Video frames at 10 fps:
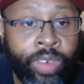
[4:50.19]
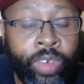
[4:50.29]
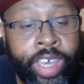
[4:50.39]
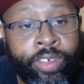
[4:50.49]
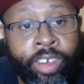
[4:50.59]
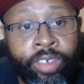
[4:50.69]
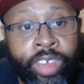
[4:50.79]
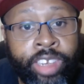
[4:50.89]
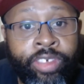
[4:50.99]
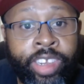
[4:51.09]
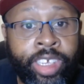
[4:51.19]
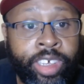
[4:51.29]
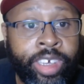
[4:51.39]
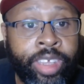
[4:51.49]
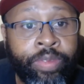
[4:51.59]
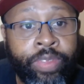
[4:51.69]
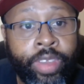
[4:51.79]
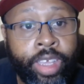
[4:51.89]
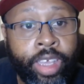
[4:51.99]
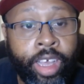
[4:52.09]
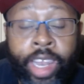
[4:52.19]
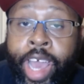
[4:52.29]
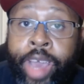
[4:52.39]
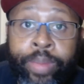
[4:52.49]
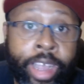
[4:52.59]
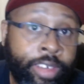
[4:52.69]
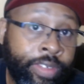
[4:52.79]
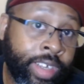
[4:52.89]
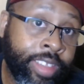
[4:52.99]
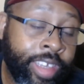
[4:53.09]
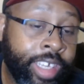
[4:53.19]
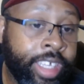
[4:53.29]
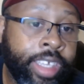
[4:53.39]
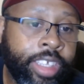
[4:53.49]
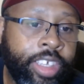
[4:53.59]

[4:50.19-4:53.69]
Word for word: Weaver, really, really good a linebacker for Kentucky.